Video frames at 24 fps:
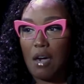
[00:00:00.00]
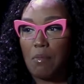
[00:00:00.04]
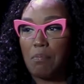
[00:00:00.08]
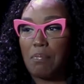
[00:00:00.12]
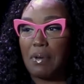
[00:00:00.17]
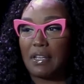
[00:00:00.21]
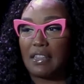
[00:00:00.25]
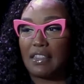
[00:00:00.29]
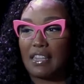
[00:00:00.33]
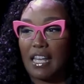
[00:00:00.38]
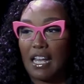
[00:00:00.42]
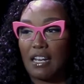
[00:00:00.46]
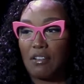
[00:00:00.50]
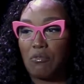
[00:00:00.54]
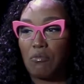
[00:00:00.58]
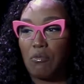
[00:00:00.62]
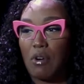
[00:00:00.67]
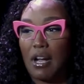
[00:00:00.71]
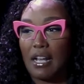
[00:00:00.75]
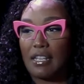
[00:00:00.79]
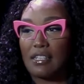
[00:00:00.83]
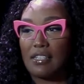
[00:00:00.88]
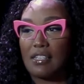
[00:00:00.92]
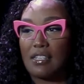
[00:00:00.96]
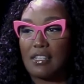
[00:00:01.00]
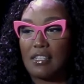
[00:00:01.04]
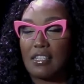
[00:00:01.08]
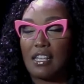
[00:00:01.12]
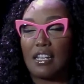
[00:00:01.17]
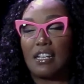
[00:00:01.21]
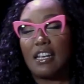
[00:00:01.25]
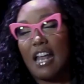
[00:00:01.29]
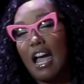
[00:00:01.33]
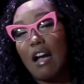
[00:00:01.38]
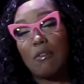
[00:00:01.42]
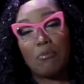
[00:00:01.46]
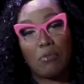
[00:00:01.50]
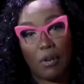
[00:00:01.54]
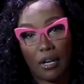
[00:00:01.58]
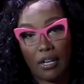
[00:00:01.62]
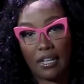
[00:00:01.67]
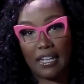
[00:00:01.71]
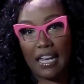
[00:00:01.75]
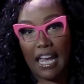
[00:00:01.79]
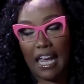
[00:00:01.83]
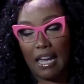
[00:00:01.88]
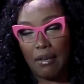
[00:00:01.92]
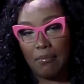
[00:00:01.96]
But then once the
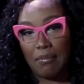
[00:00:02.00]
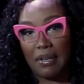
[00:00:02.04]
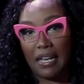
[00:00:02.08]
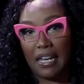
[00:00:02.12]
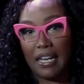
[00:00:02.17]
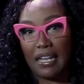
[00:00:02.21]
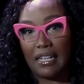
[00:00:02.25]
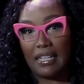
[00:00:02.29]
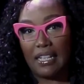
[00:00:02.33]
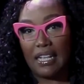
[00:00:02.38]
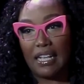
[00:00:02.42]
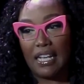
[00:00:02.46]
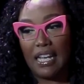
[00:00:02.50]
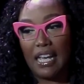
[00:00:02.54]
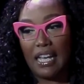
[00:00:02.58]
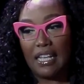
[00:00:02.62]
network came in,